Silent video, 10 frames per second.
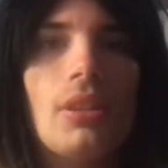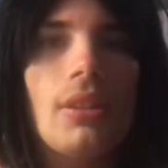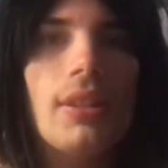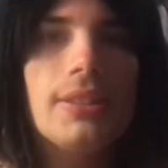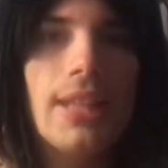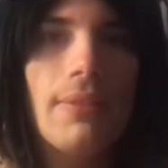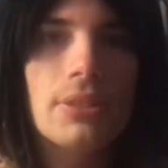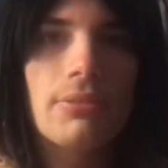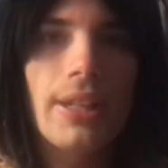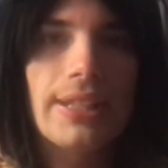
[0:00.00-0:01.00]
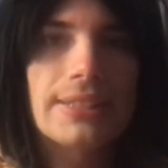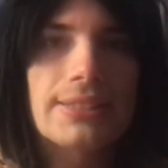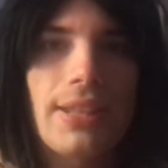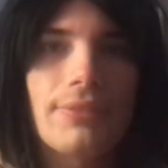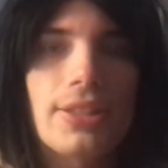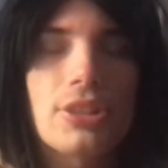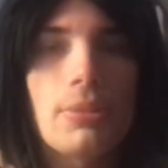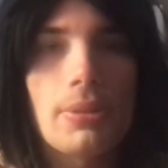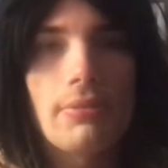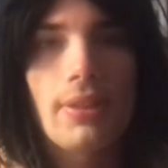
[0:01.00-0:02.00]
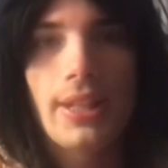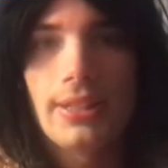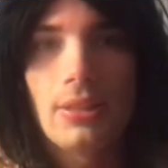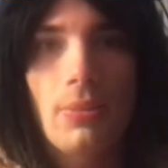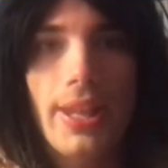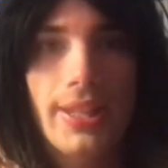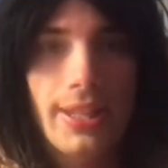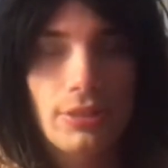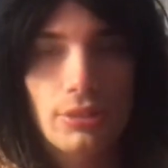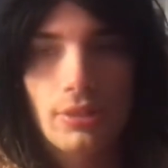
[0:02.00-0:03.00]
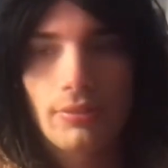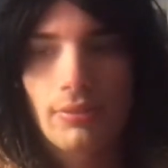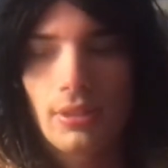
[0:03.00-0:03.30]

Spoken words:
Because I was running stuff that should be run the way they should have.